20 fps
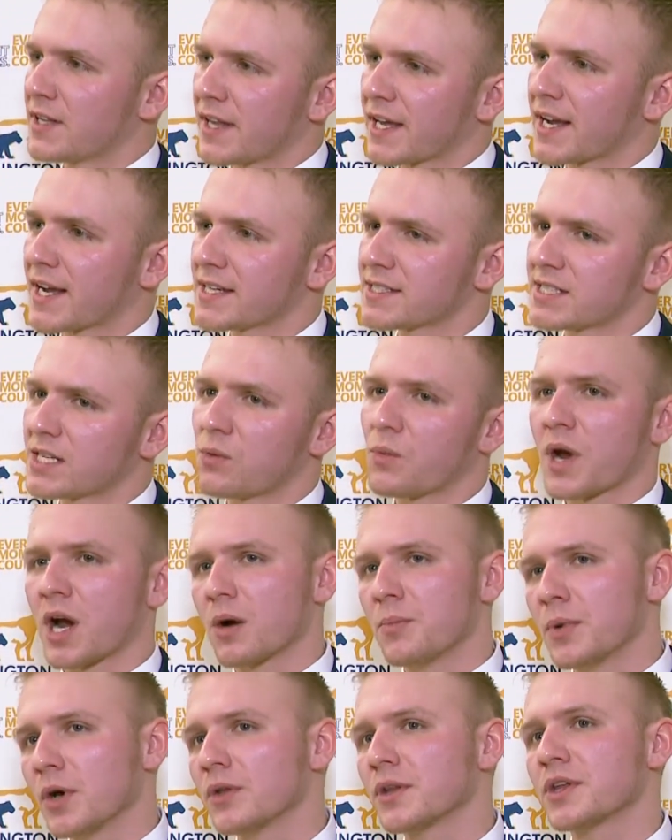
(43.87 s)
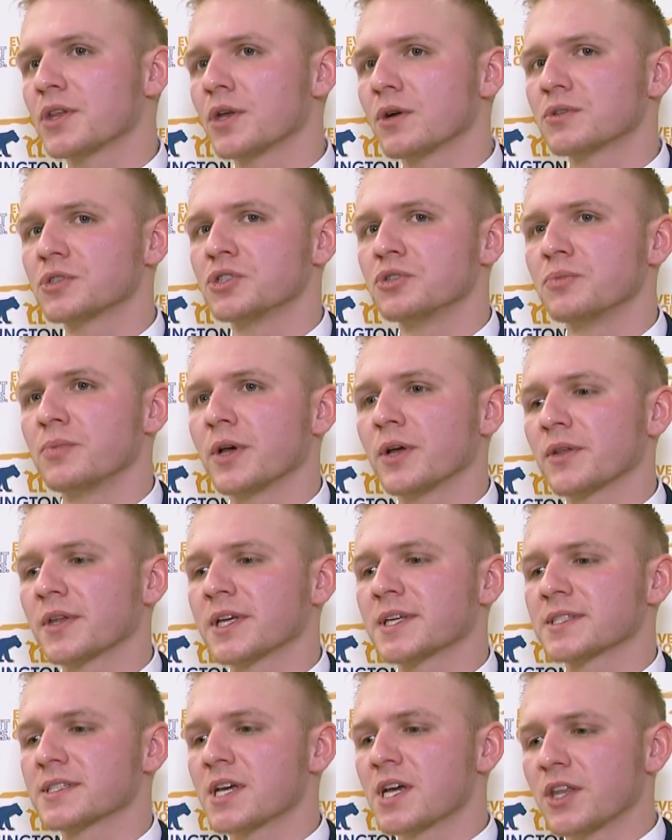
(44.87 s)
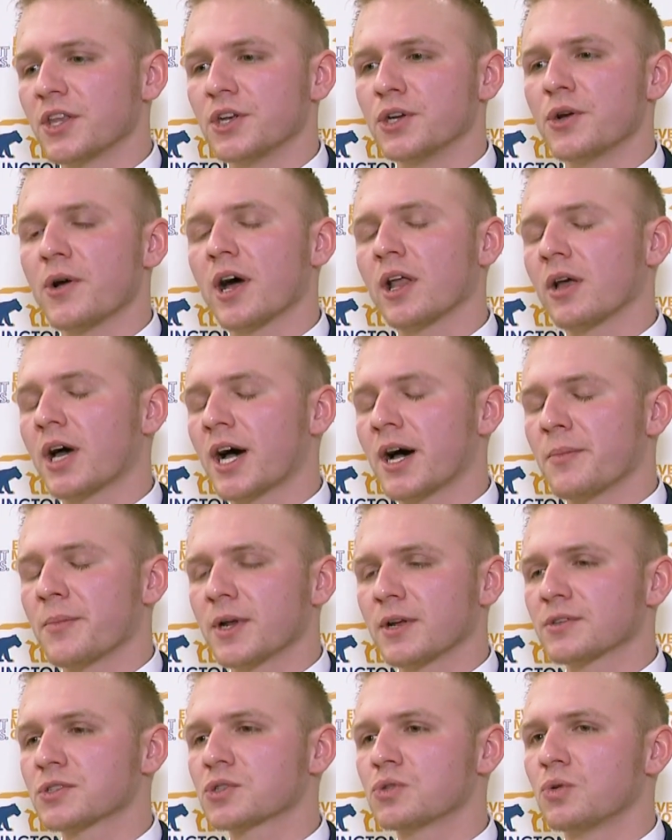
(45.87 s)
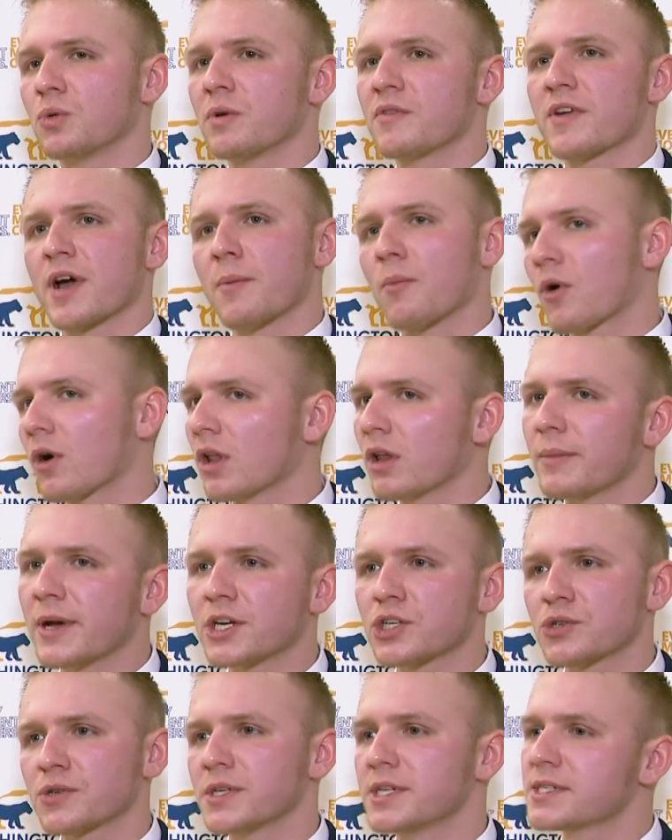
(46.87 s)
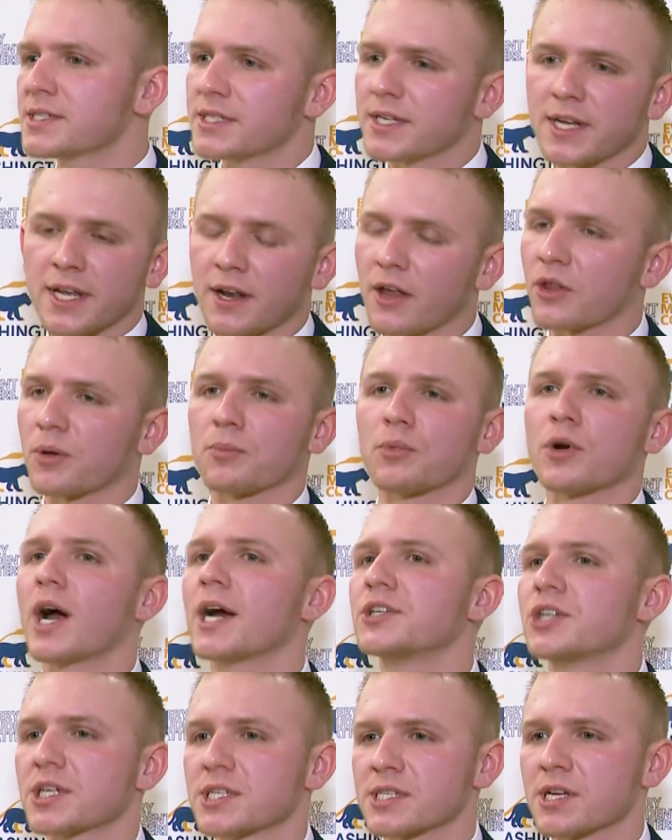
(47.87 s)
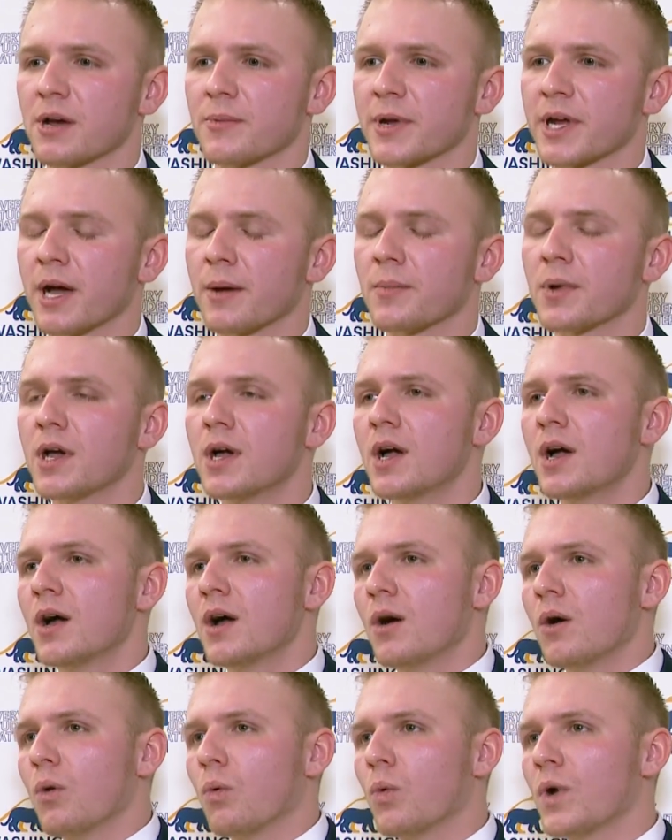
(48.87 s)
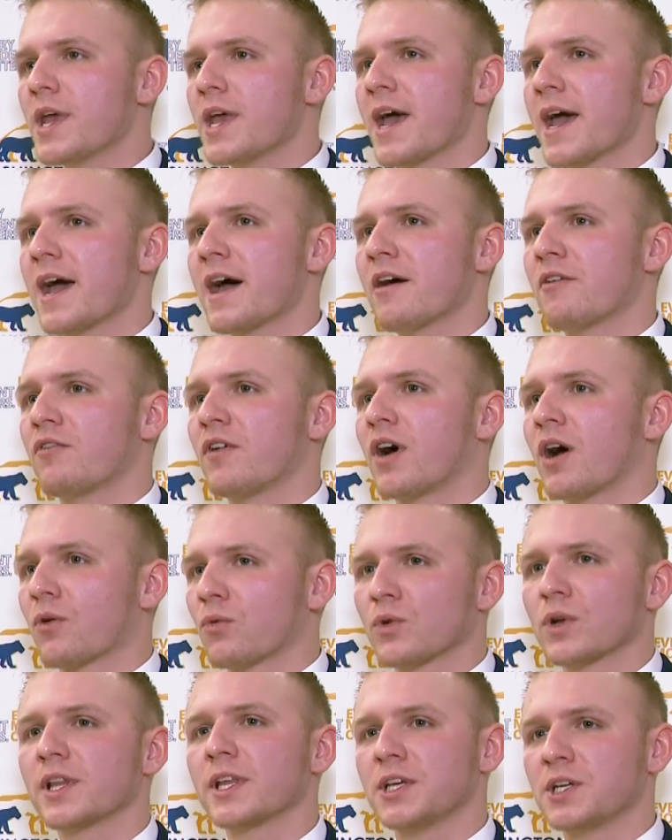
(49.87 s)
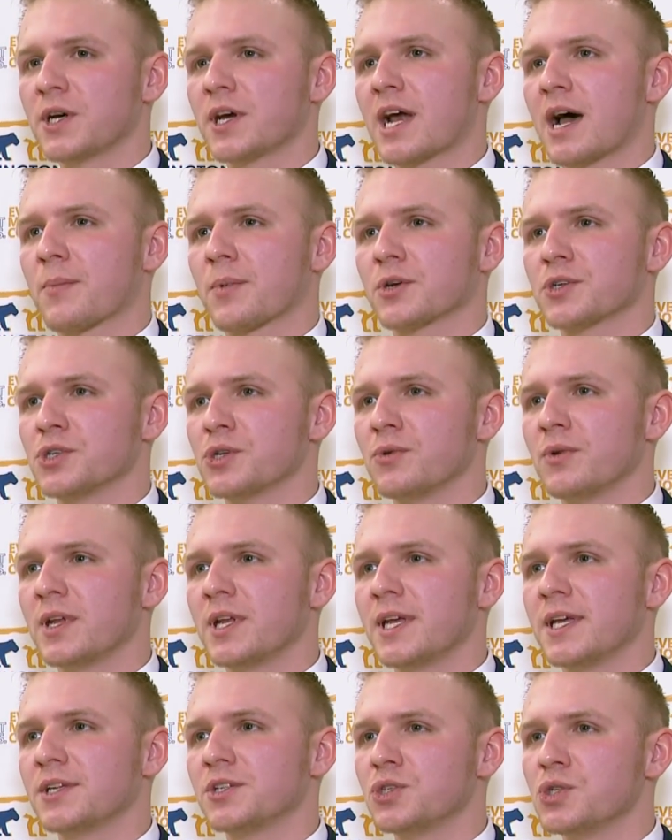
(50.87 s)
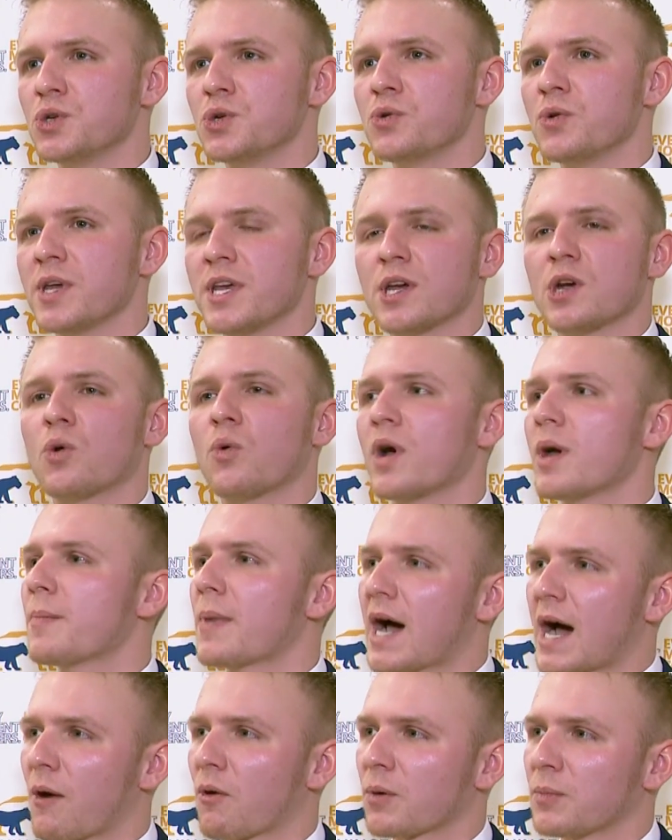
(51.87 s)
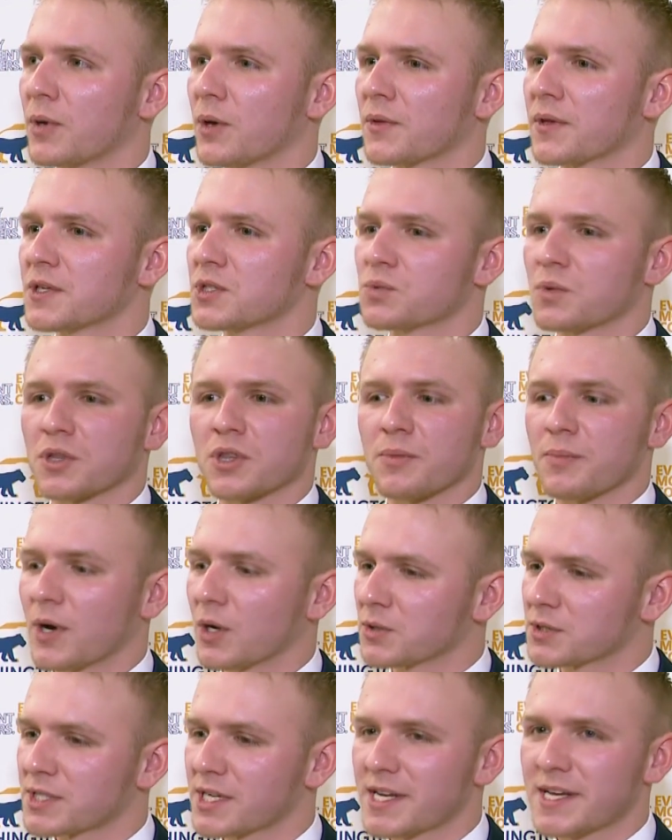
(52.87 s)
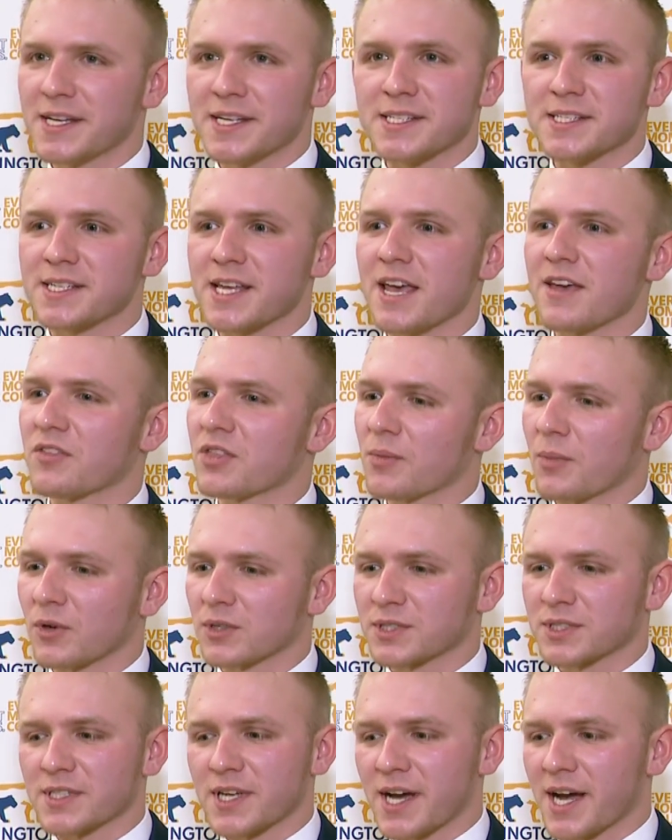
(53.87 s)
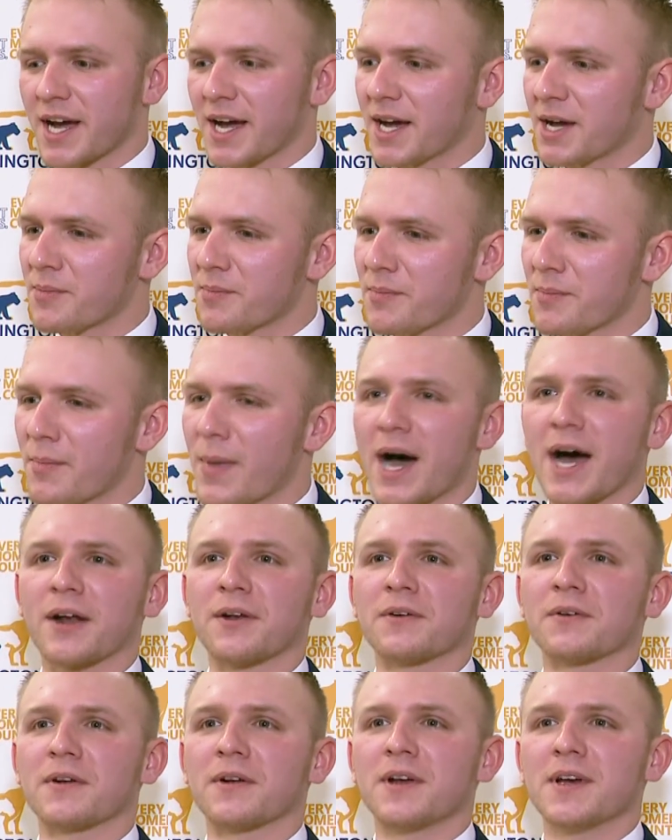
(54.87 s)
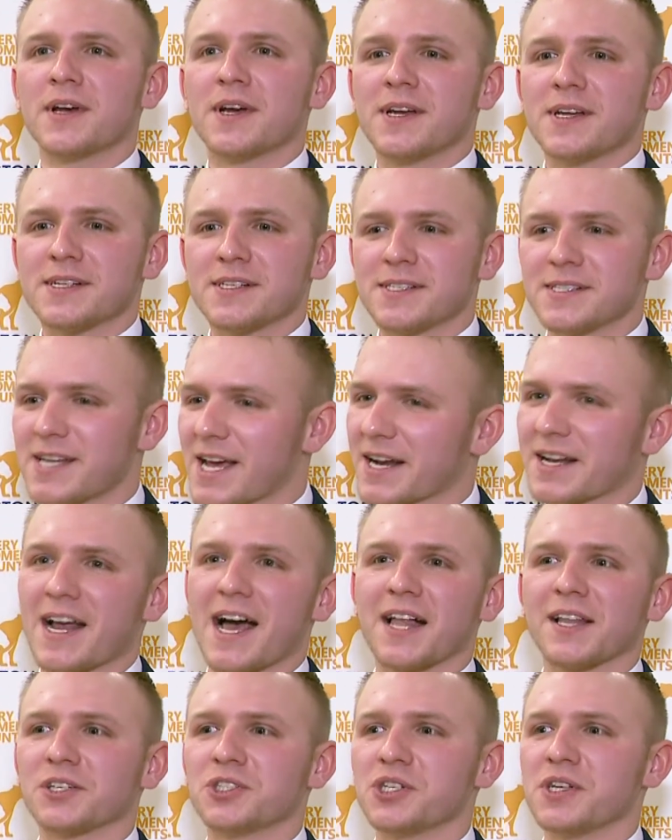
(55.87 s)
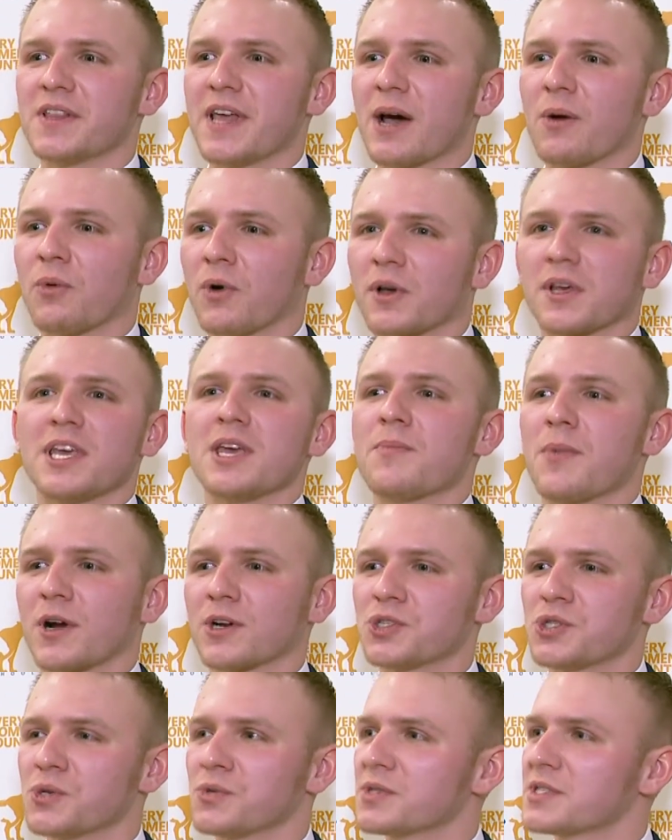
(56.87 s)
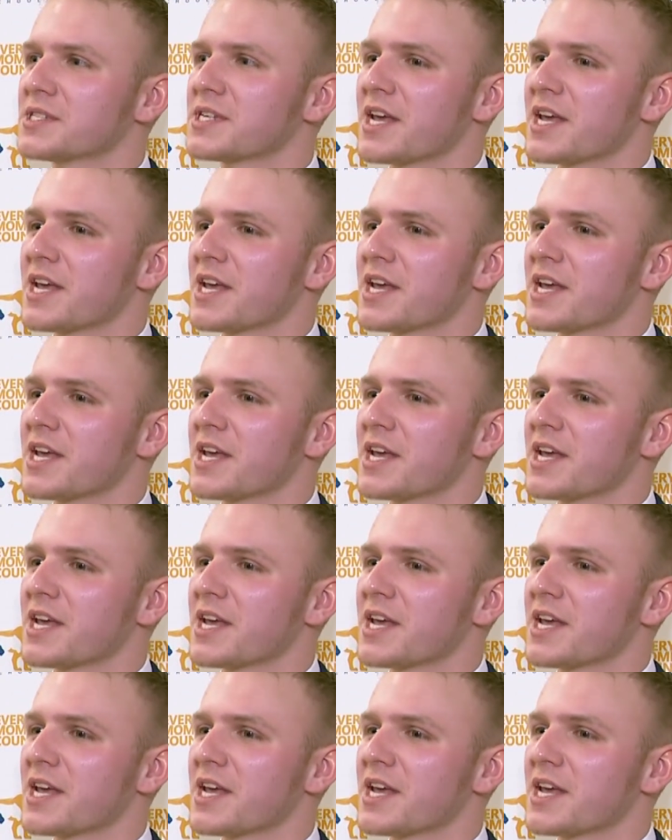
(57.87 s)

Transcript: Like I said, we are building those new buildings, the new uh, middle school, we've got more elementaries and, and other projects coming up we have a really good opportunity to equip our buildings with the most safe, the most uh, modern technology that will keep our students